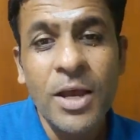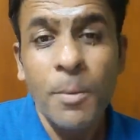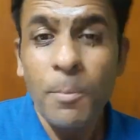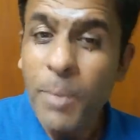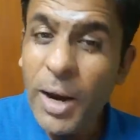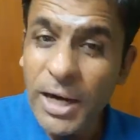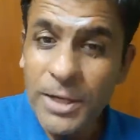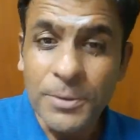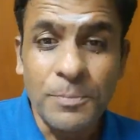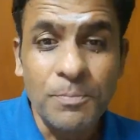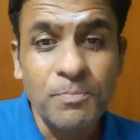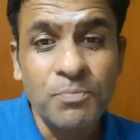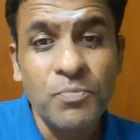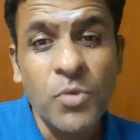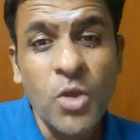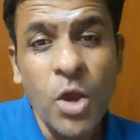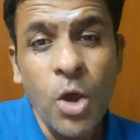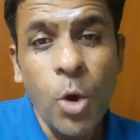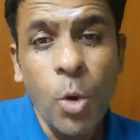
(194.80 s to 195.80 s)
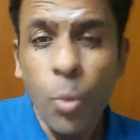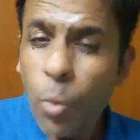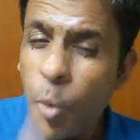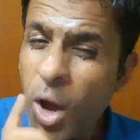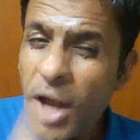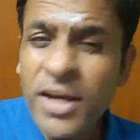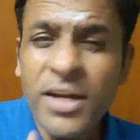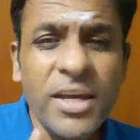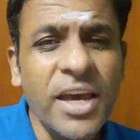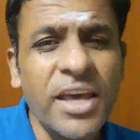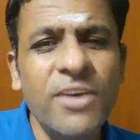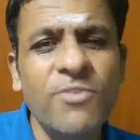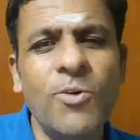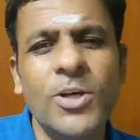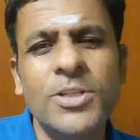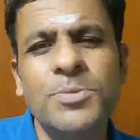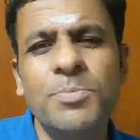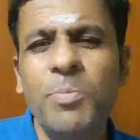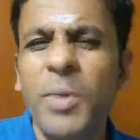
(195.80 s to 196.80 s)
But one guy
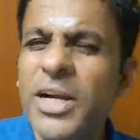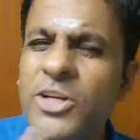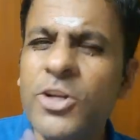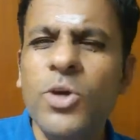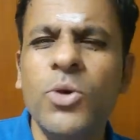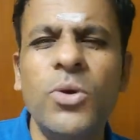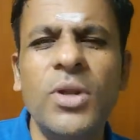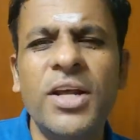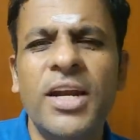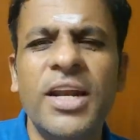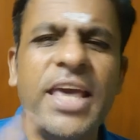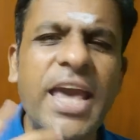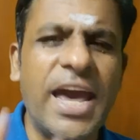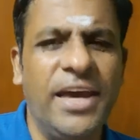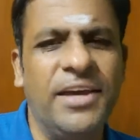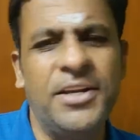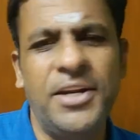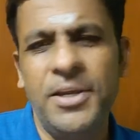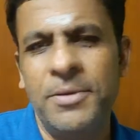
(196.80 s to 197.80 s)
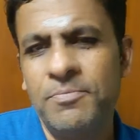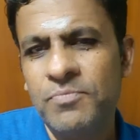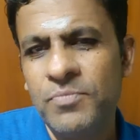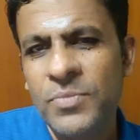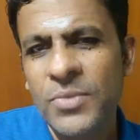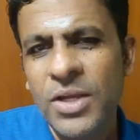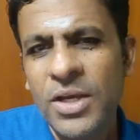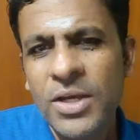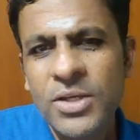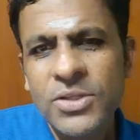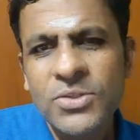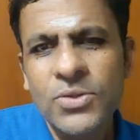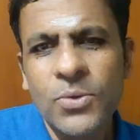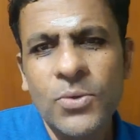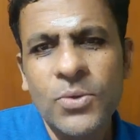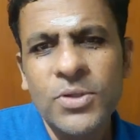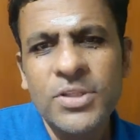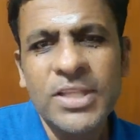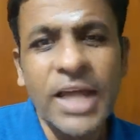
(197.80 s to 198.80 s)
was particularly angry.
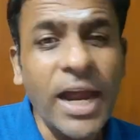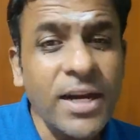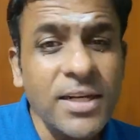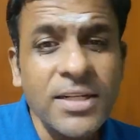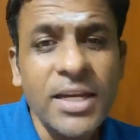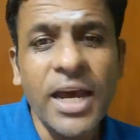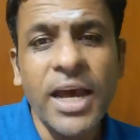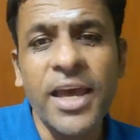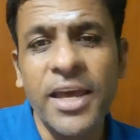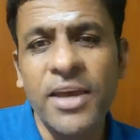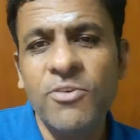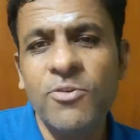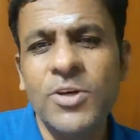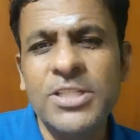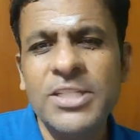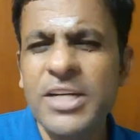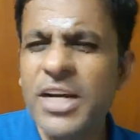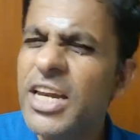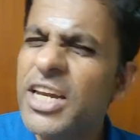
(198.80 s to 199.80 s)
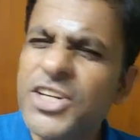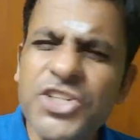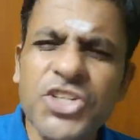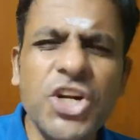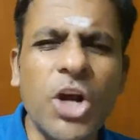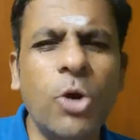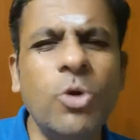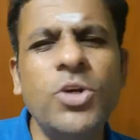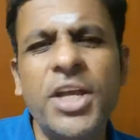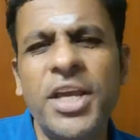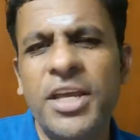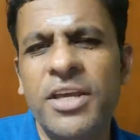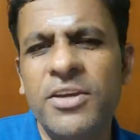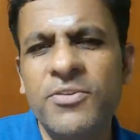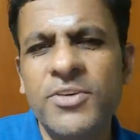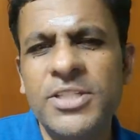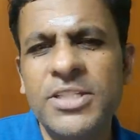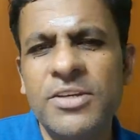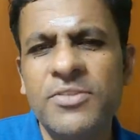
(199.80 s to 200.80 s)
So that guy was really shouting. He
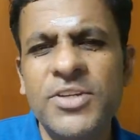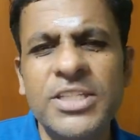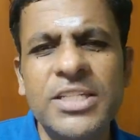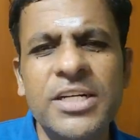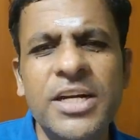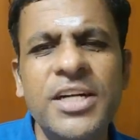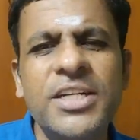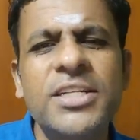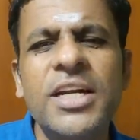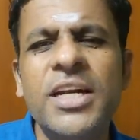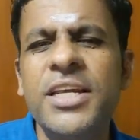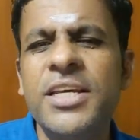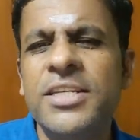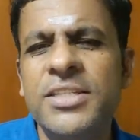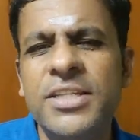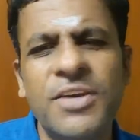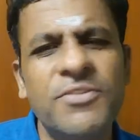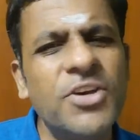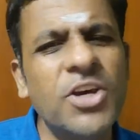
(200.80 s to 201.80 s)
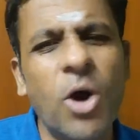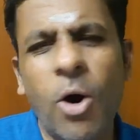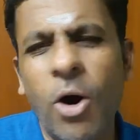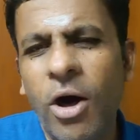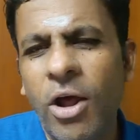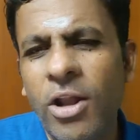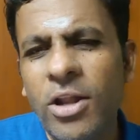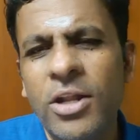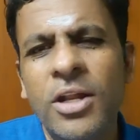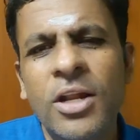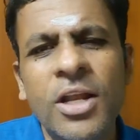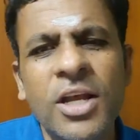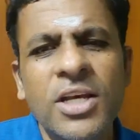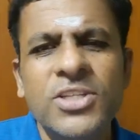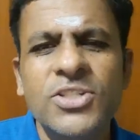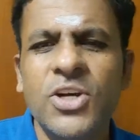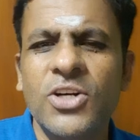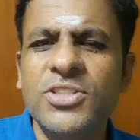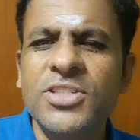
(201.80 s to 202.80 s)
was literally giving all
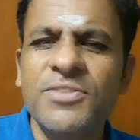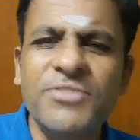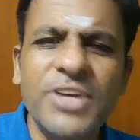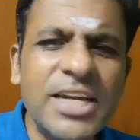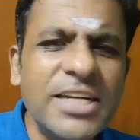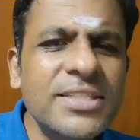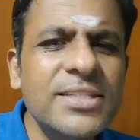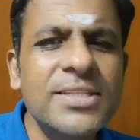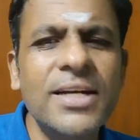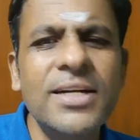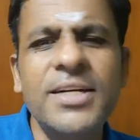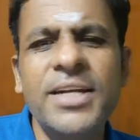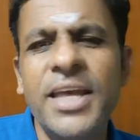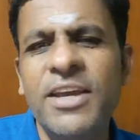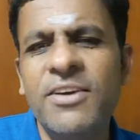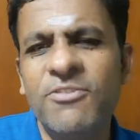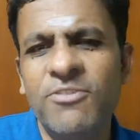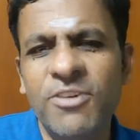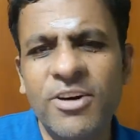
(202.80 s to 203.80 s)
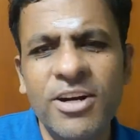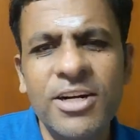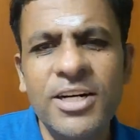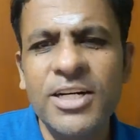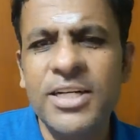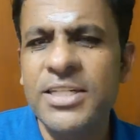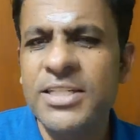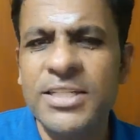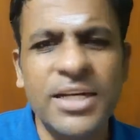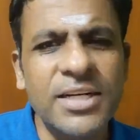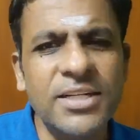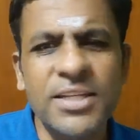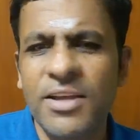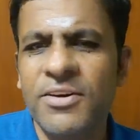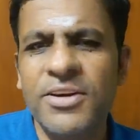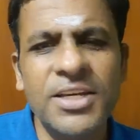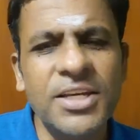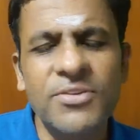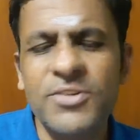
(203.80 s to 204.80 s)
sorts of insulting words, and
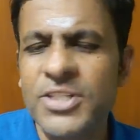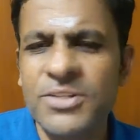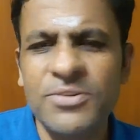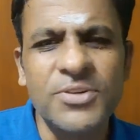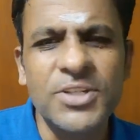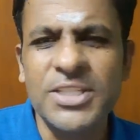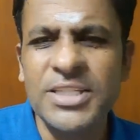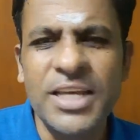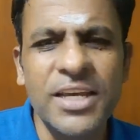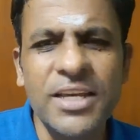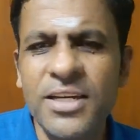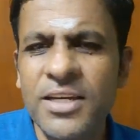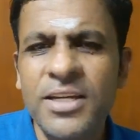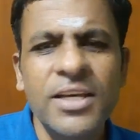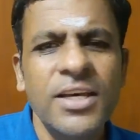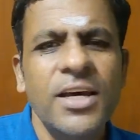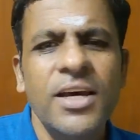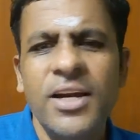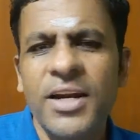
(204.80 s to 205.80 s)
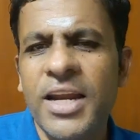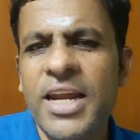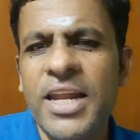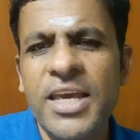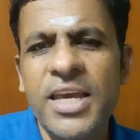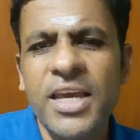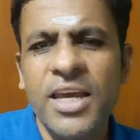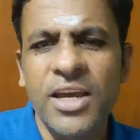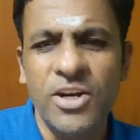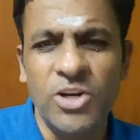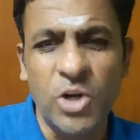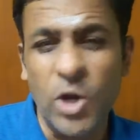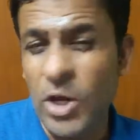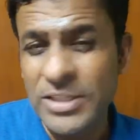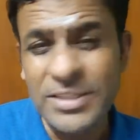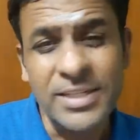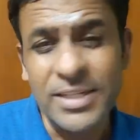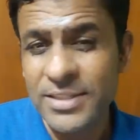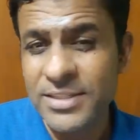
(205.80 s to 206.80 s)
he was saying really
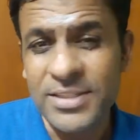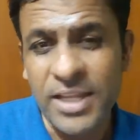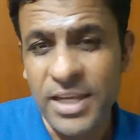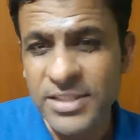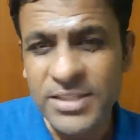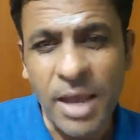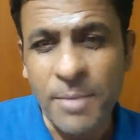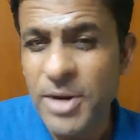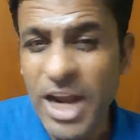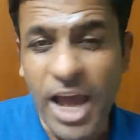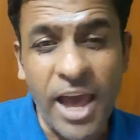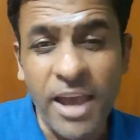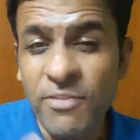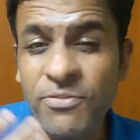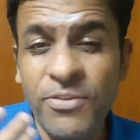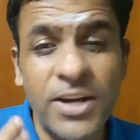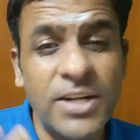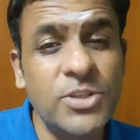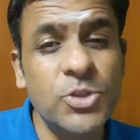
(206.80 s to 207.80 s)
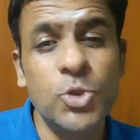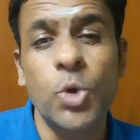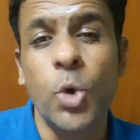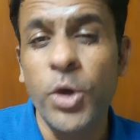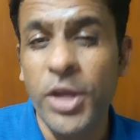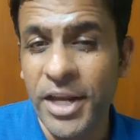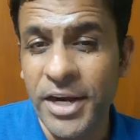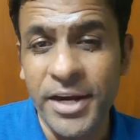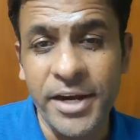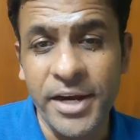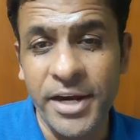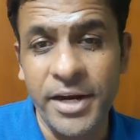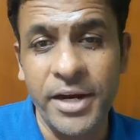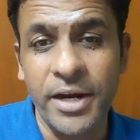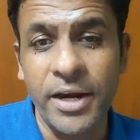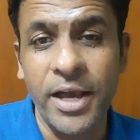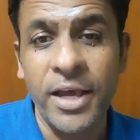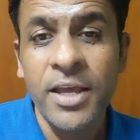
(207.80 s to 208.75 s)
nonsense things. I mean, I felt so irritated.